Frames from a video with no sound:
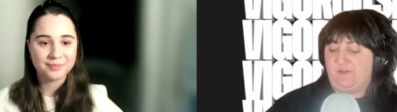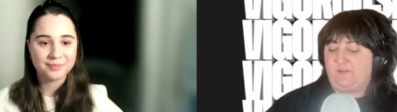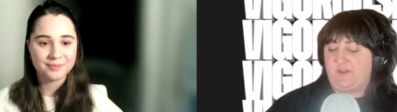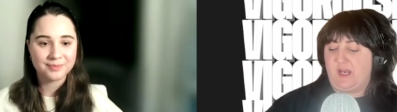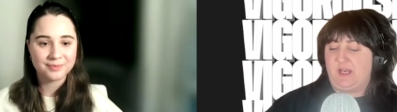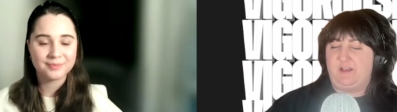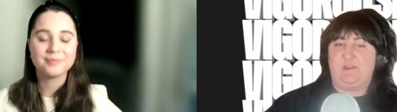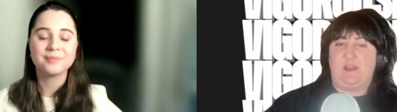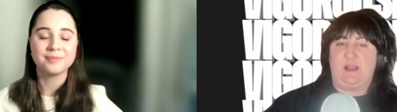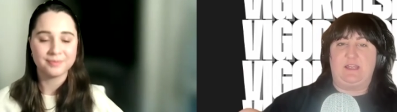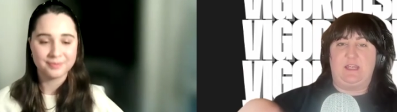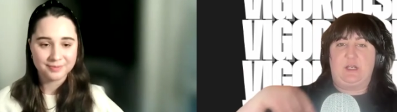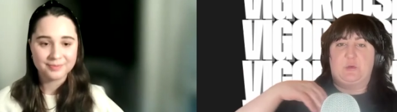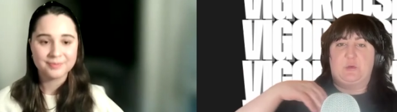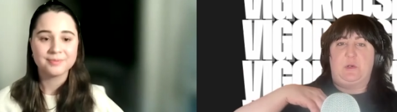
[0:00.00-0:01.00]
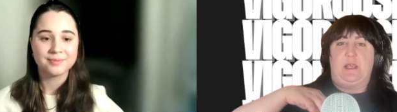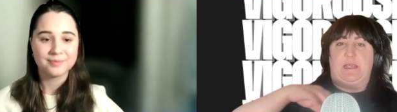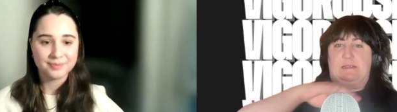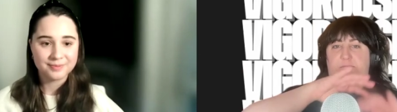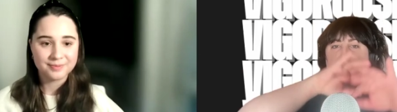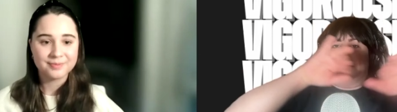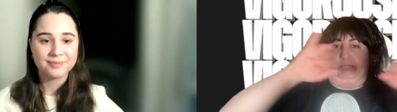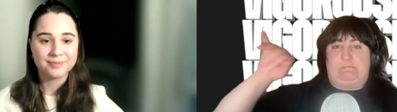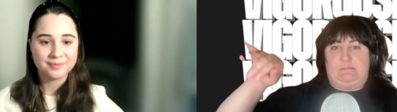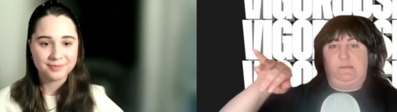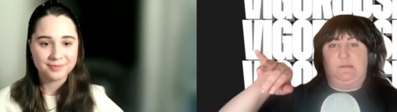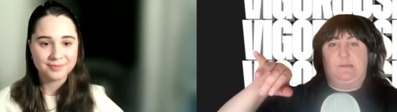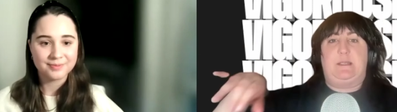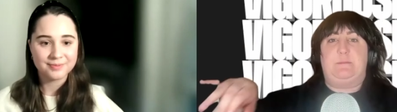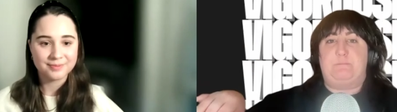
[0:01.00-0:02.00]
Speaker 1: that's not exactly a great
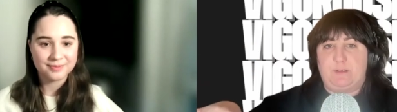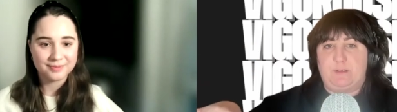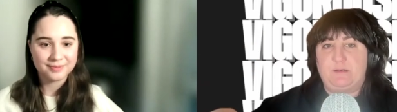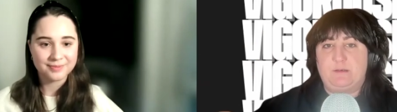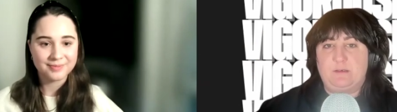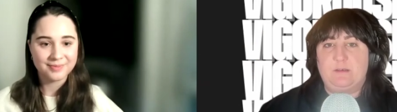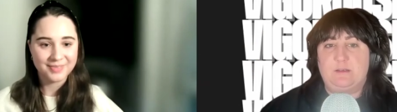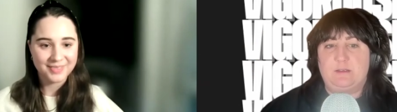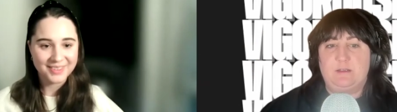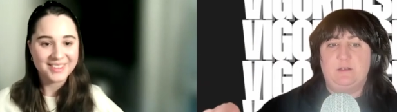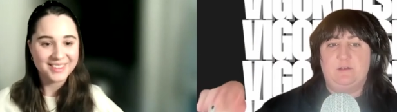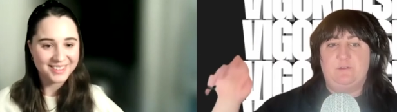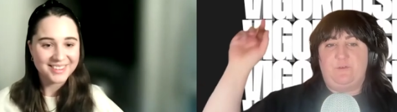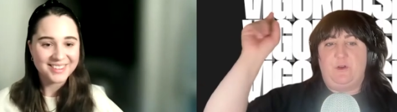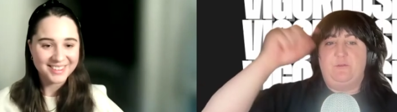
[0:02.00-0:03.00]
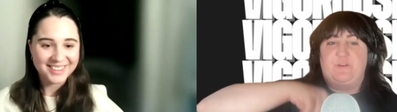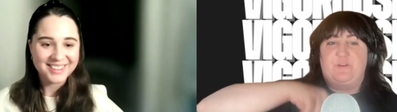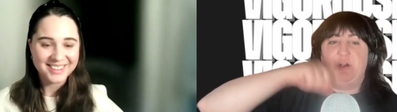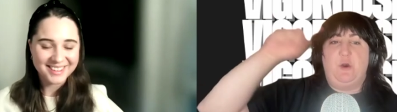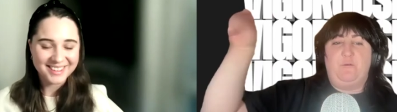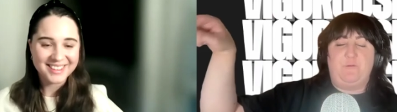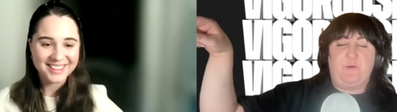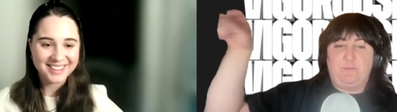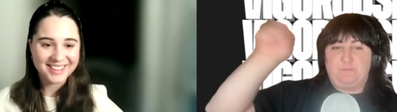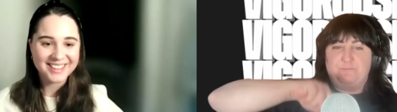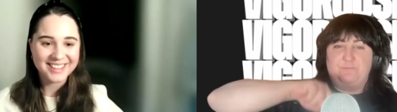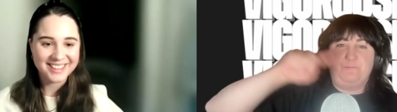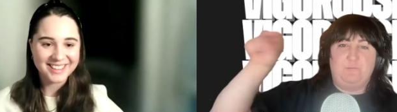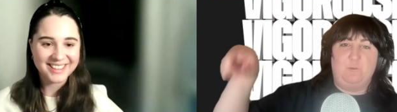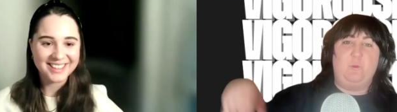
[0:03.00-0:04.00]
leap. From, to go
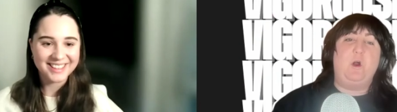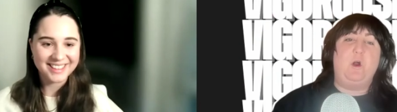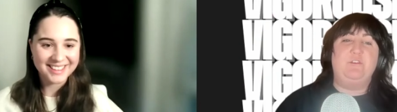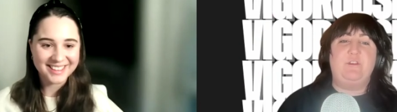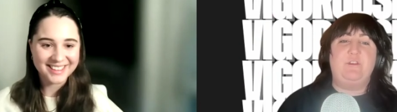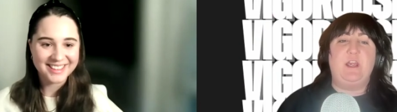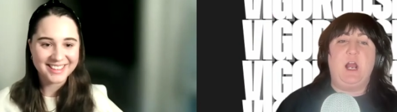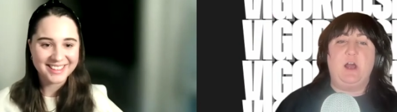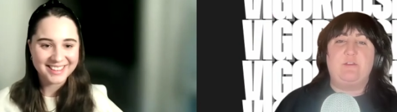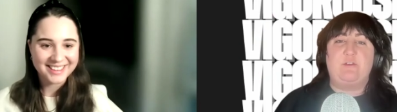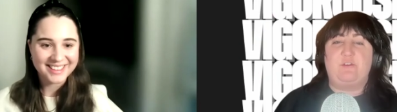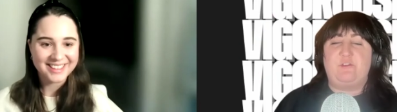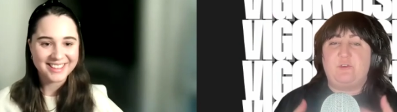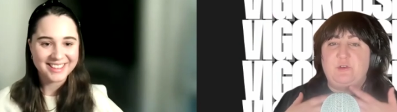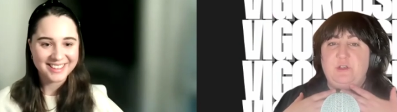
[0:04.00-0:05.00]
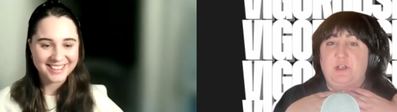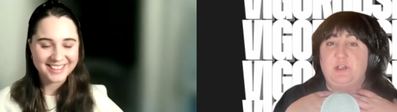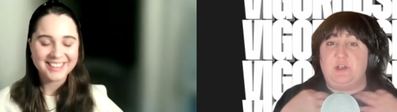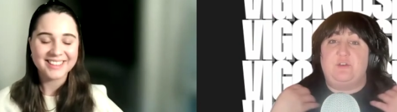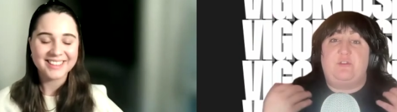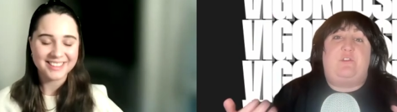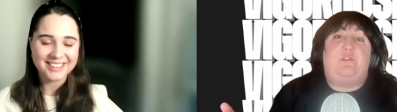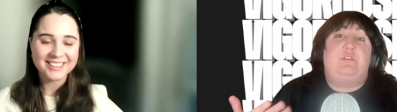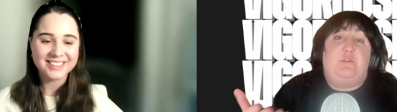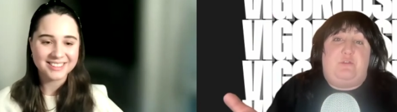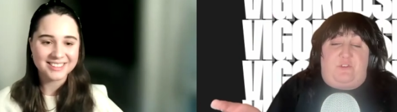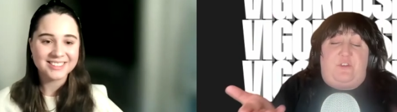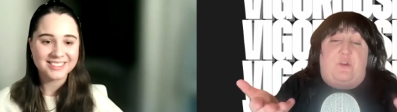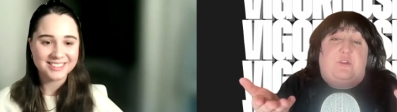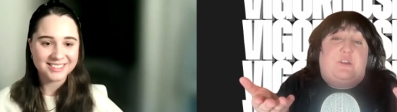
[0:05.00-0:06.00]
from one to the other so you, are
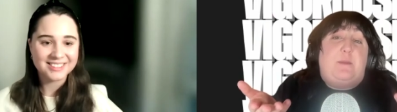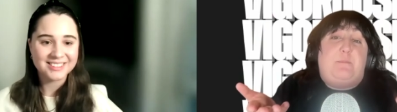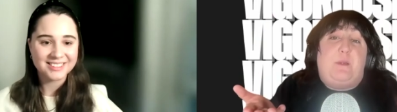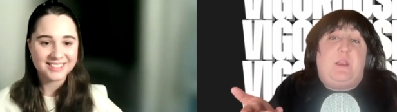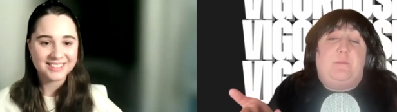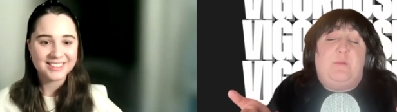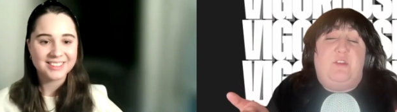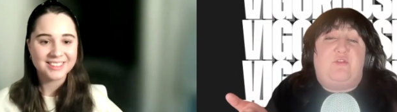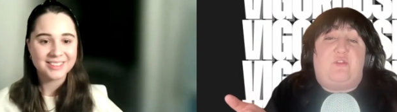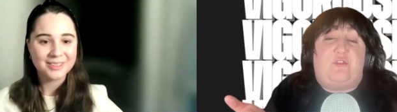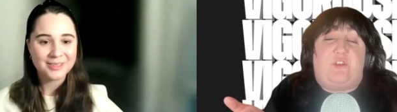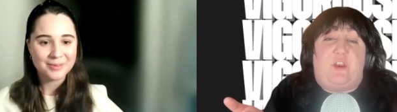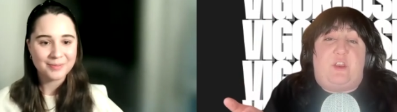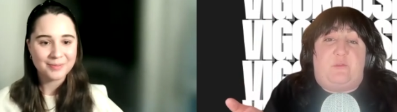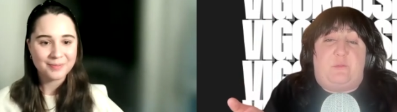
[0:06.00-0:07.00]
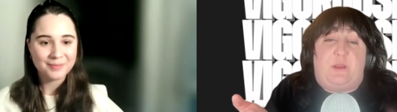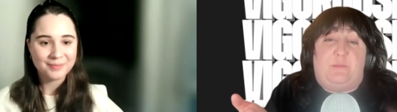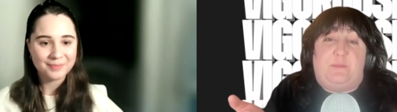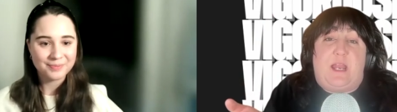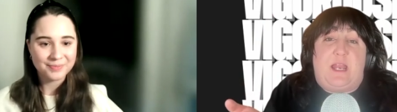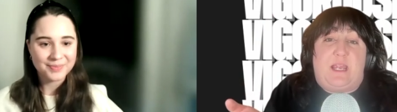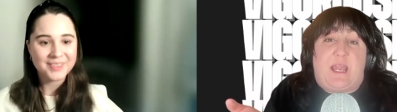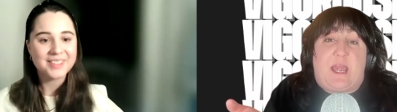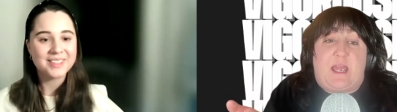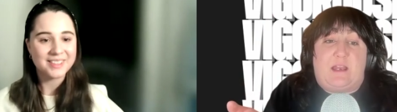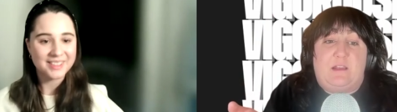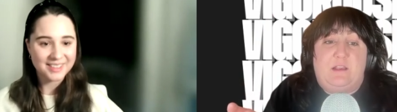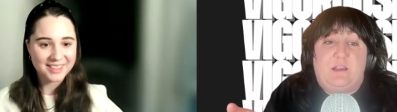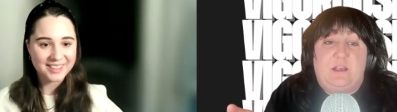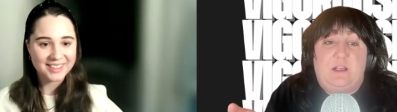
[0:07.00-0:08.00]
you're still keeping them interested is what i'm getting
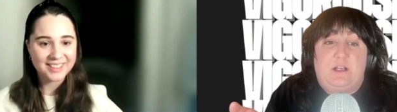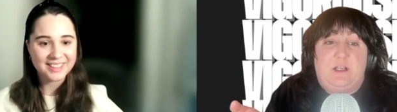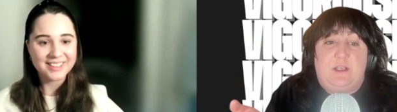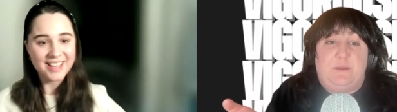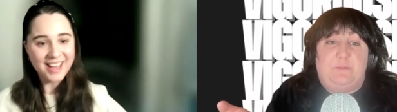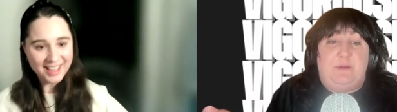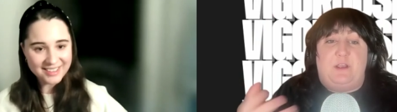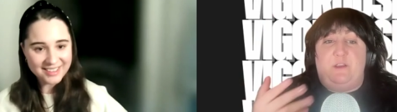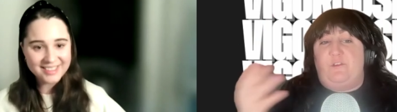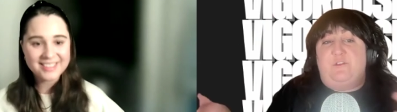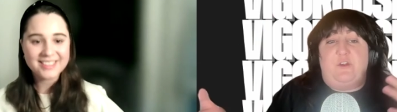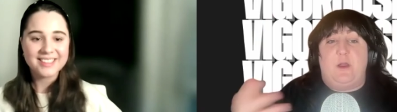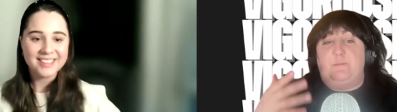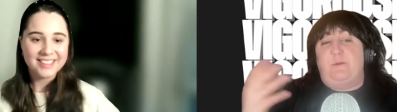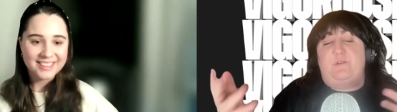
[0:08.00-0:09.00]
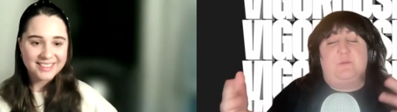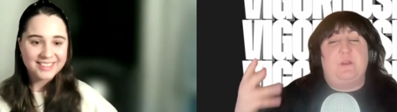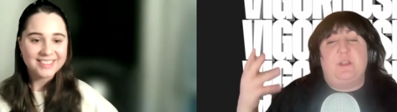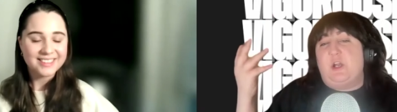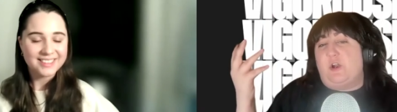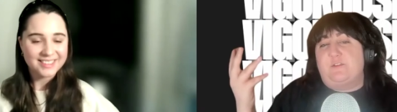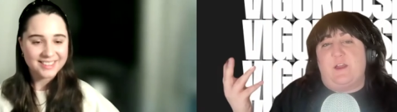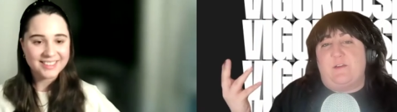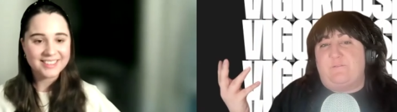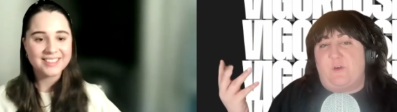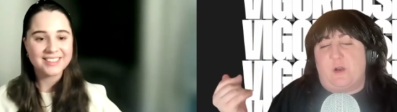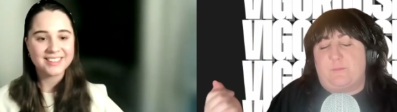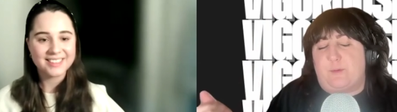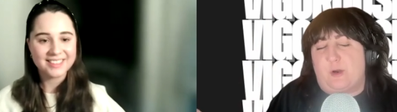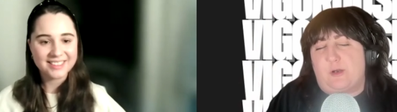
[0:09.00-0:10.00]
at because yes. the topics really aren't
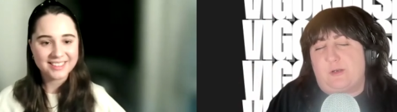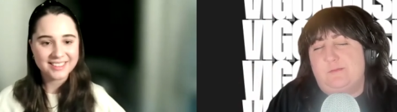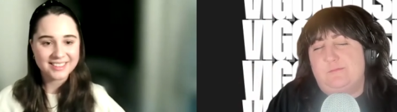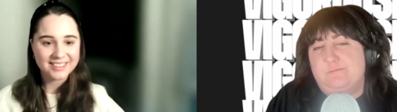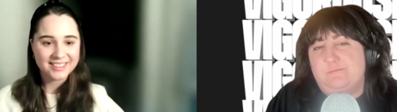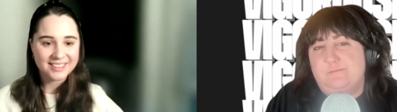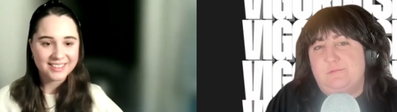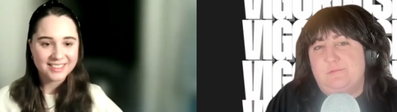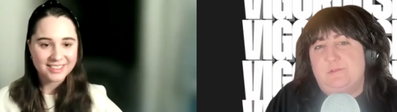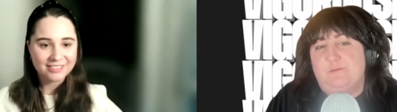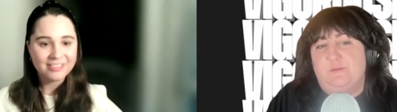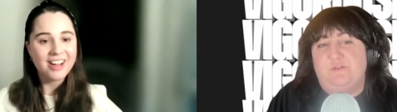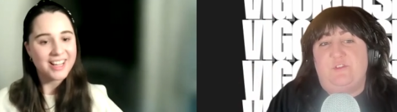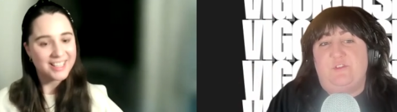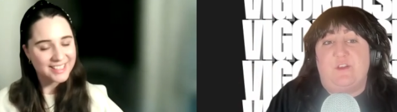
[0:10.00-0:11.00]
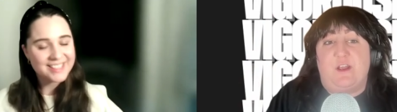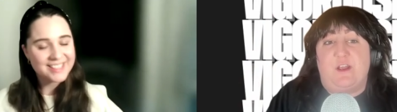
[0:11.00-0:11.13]
that far apart which right, is